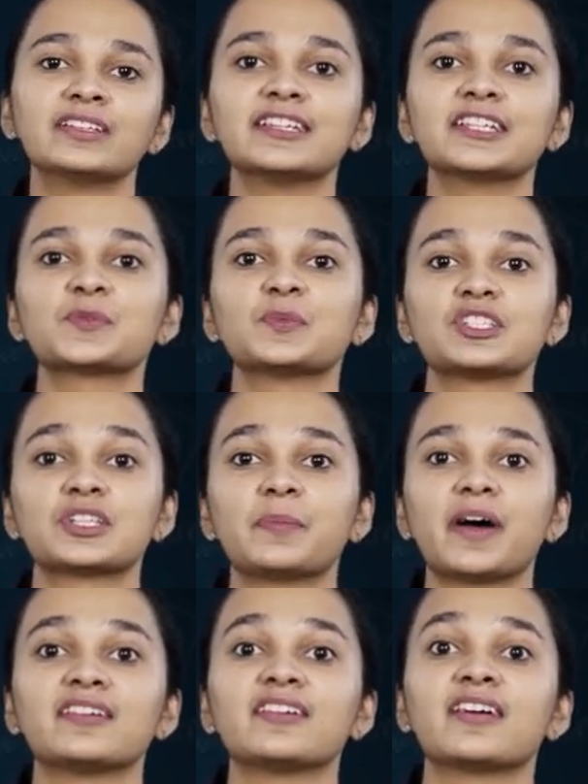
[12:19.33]
the things which the
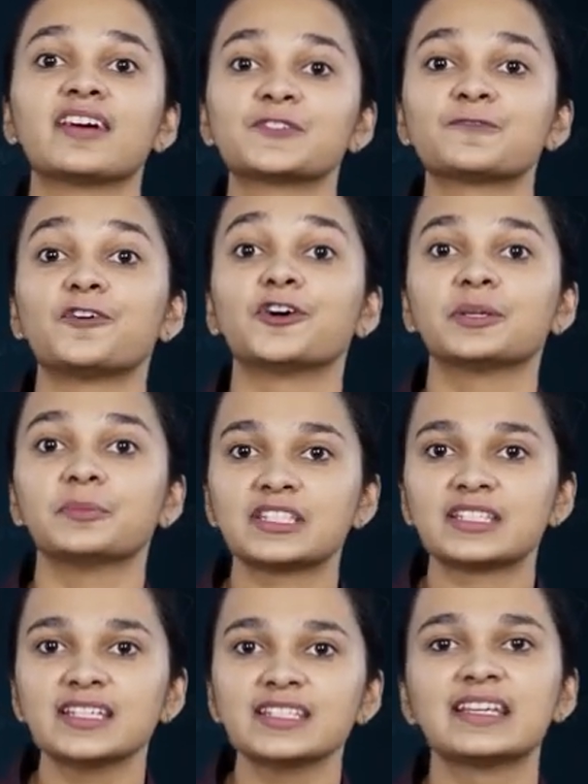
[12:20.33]
partner does for the
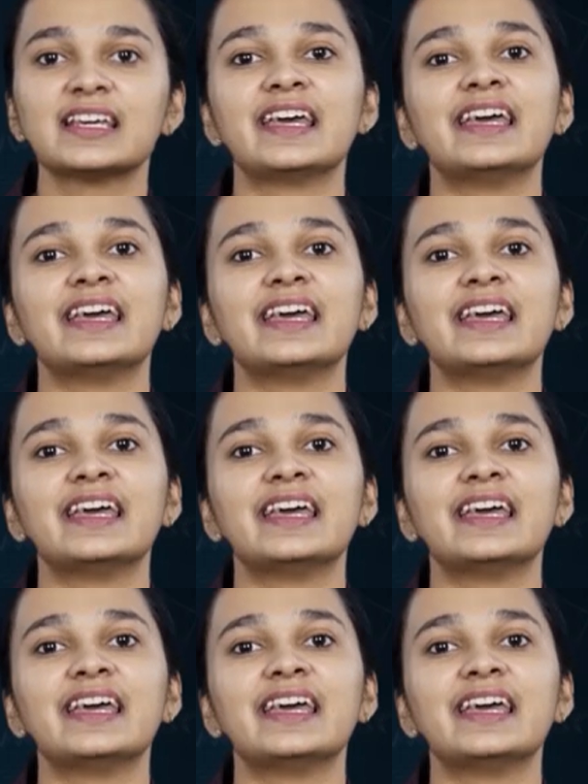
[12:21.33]
business,